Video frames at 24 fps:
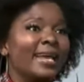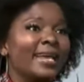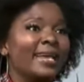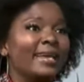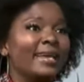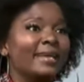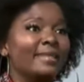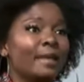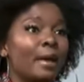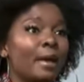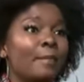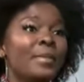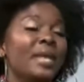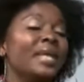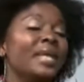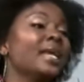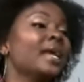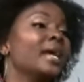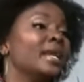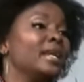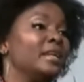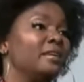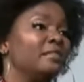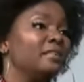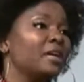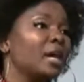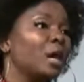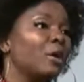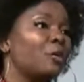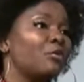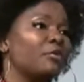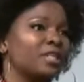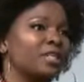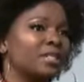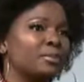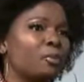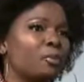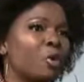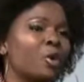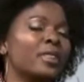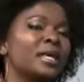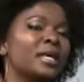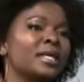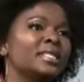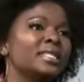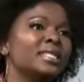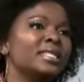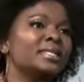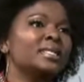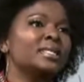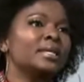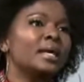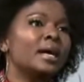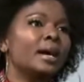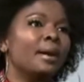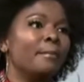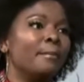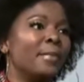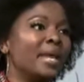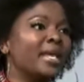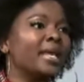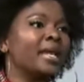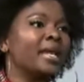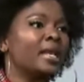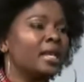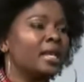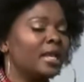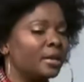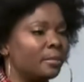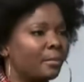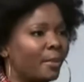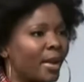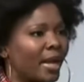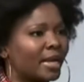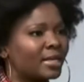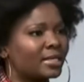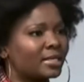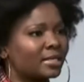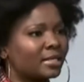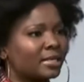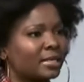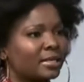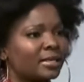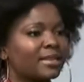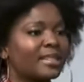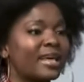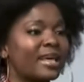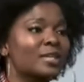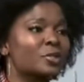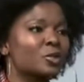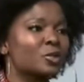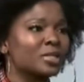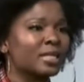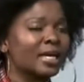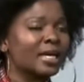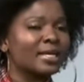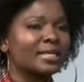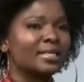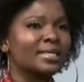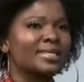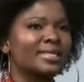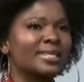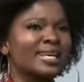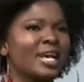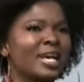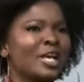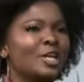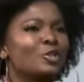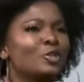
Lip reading: they're making a living out of it more than just making an impact in their societies.